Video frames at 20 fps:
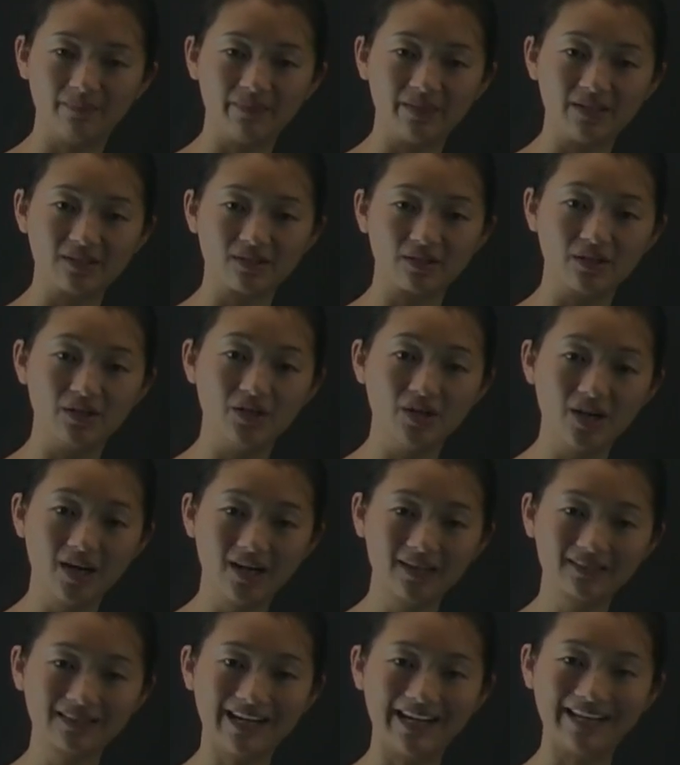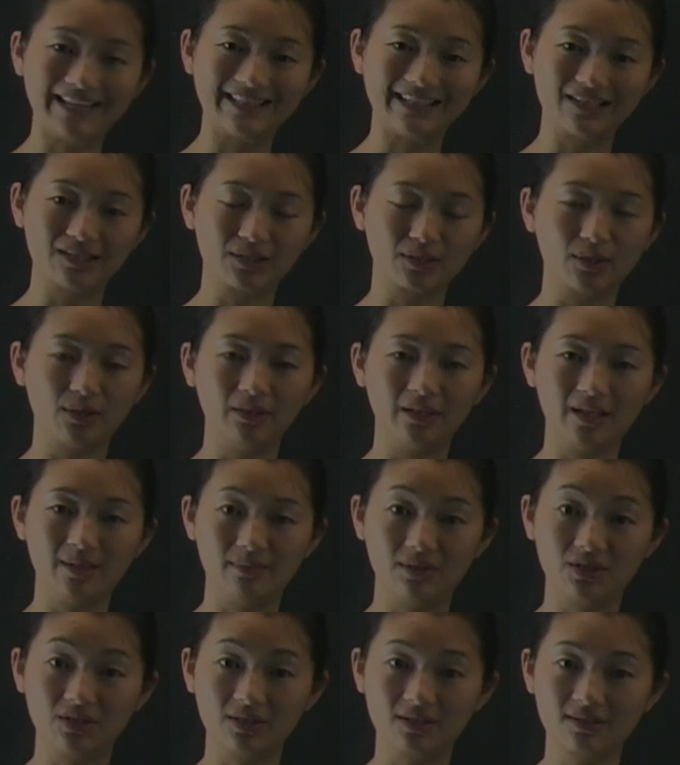these are not identical
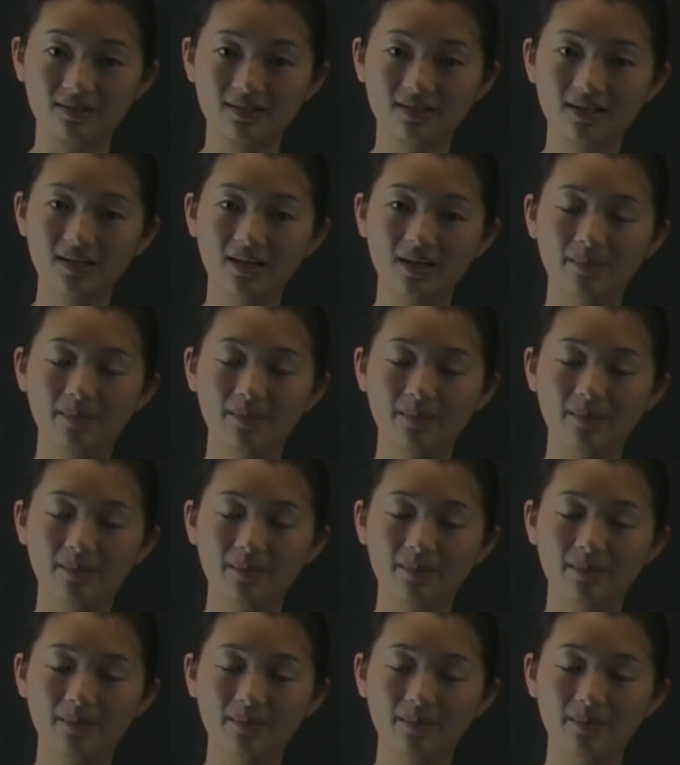images,